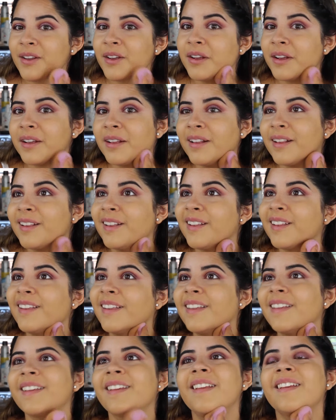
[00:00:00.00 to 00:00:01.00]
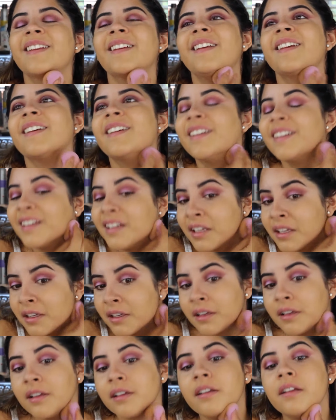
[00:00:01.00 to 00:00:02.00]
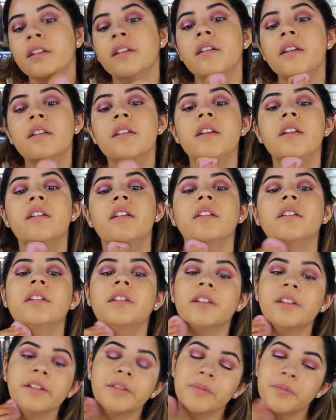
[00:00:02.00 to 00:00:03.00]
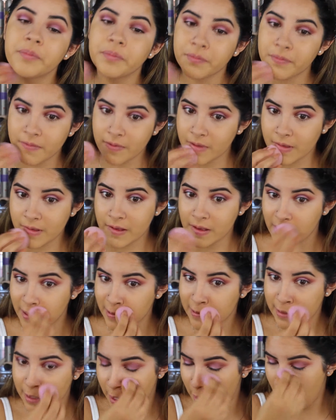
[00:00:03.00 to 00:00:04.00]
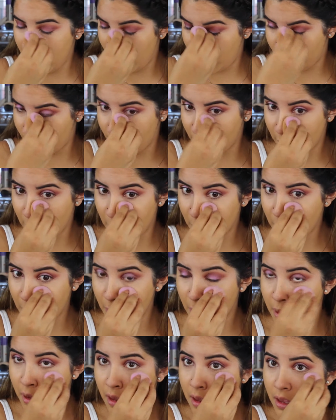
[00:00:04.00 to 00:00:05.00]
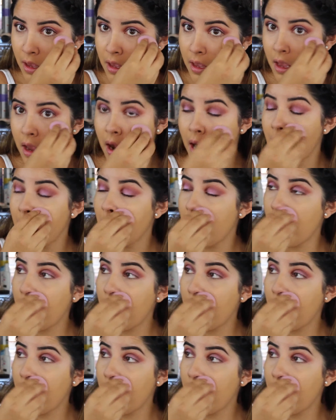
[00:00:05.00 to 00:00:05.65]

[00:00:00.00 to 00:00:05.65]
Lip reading: when you use a beauty blender opposed to a brush. So if you didn't like using this